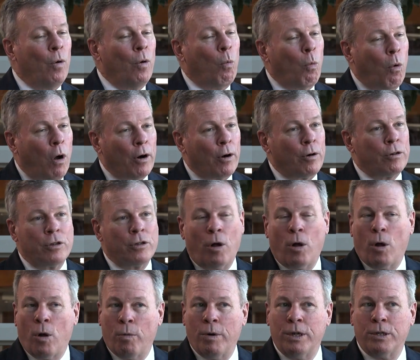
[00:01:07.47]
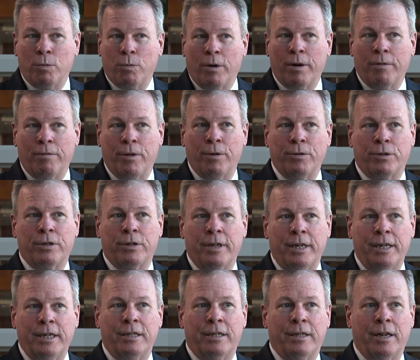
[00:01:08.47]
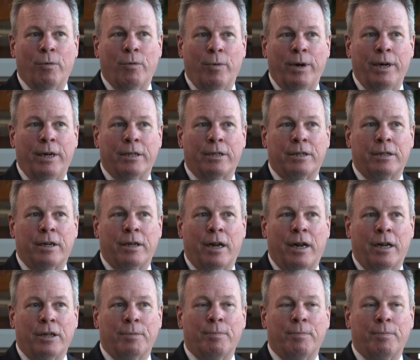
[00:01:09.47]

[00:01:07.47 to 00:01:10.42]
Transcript: water is always one of those things that we discuss